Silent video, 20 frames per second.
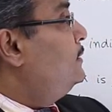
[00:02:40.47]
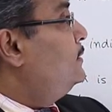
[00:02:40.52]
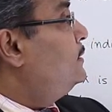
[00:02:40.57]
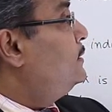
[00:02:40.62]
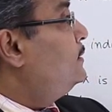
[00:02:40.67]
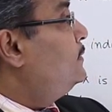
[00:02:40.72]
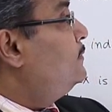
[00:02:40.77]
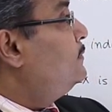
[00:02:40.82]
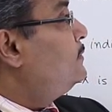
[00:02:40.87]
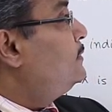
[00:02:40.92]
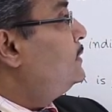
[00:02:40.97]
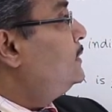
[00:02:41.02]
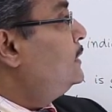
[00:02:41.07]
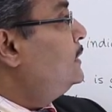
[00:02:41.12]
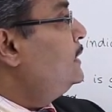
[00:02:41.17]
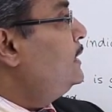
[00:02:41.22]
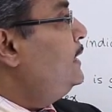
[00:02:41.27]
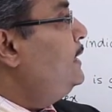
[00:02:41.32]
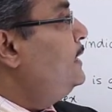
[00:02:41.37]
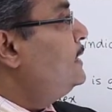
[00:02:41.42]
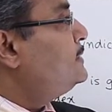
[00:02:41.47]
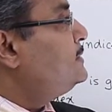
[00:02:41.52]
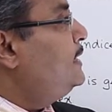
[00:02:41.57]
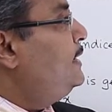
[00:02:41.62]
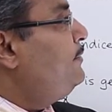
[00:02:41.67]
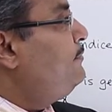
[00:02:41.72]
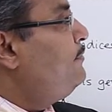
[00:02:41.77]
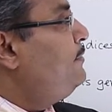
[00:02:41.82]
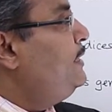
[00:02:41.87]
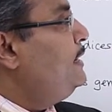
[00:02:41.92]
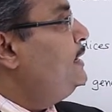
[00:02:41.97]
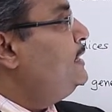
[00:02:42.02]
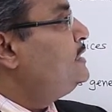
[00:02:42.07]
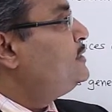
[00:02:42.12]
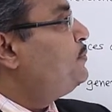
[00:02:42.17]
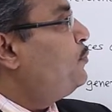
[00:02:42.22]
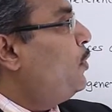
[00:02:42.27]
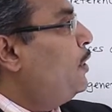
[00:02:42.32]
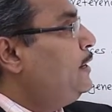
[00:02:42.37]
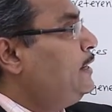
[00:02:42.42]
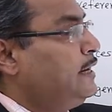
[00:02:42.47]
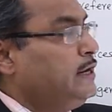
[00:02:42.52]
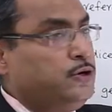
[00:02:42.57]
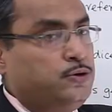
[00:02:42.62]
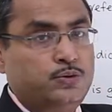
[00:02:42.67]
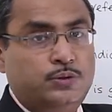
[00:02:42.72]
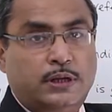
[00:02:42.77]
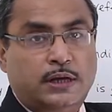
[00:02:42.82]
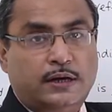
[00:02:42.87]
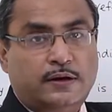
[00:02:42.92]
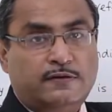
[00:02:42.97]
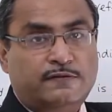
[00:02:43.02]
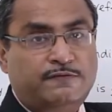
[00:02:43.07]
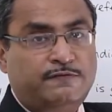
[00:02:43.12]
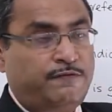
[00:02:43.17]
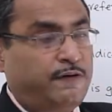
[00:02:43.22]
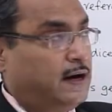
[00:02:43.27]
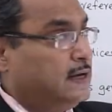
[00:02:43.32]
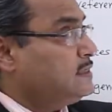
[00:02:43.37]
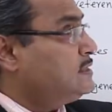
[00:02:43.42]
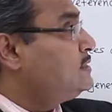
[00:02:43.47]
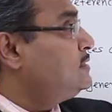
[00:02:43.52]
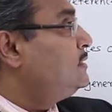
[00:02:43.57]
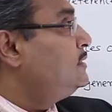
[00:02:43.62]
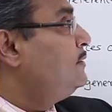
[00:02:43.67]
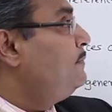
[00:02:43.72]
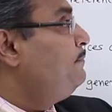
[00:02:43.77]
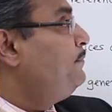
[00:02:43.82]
The third index entry is pointing to the first.